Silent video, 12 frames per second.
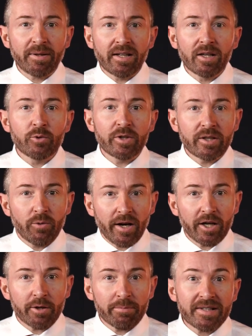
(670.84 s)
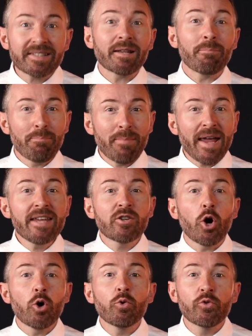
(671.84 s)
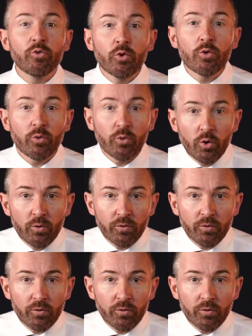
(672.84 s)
requirements may go through the roof